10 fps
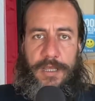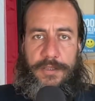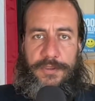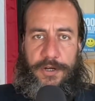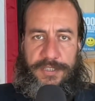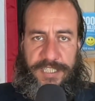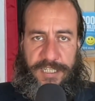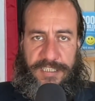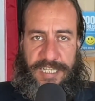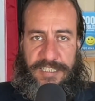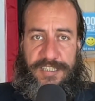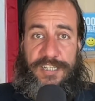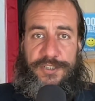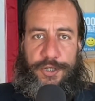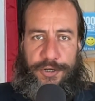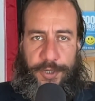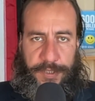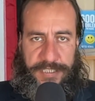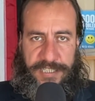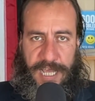their citizens to
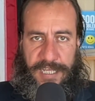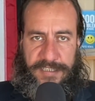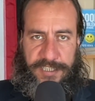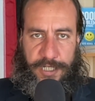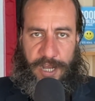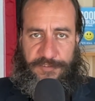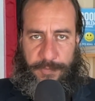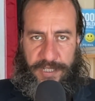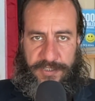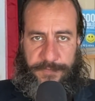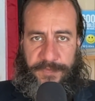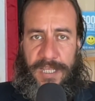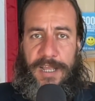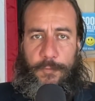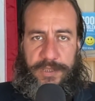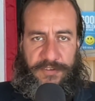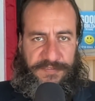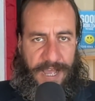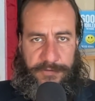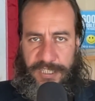criticize the government. What the
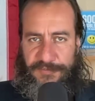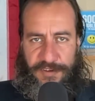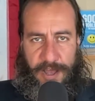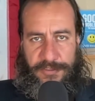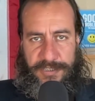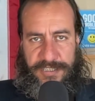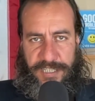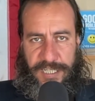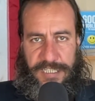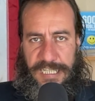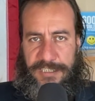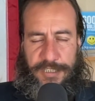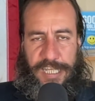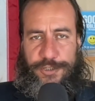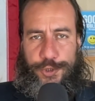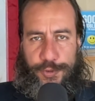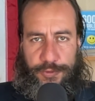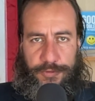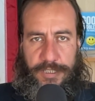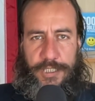founding fathers did is a
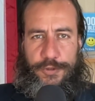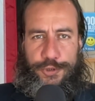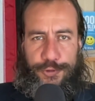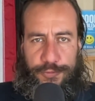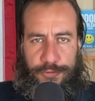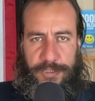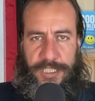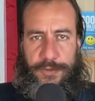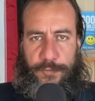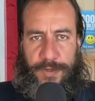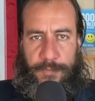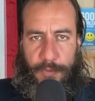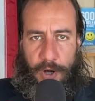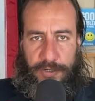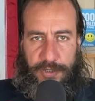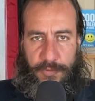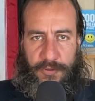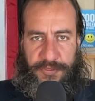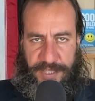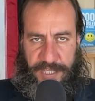truly, truly remarkable
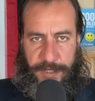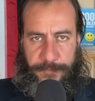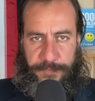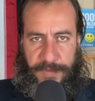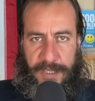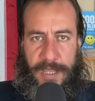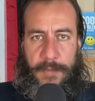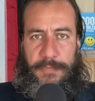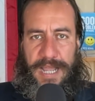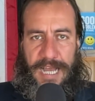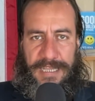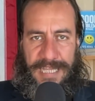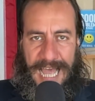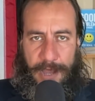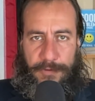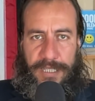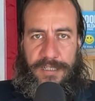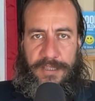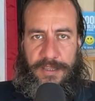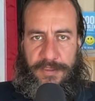thing by
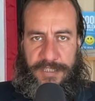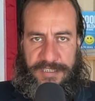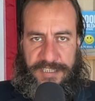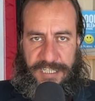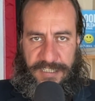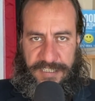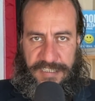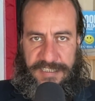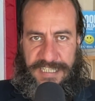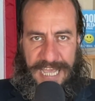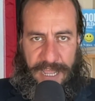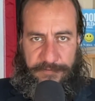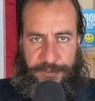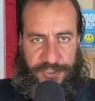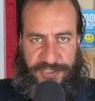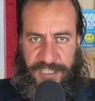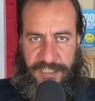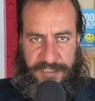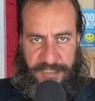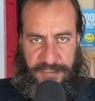allowing the citizens, the average
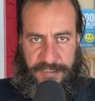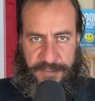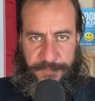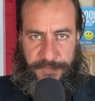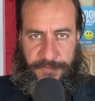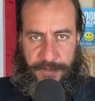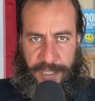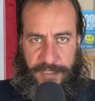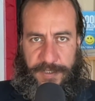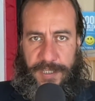citizens, right,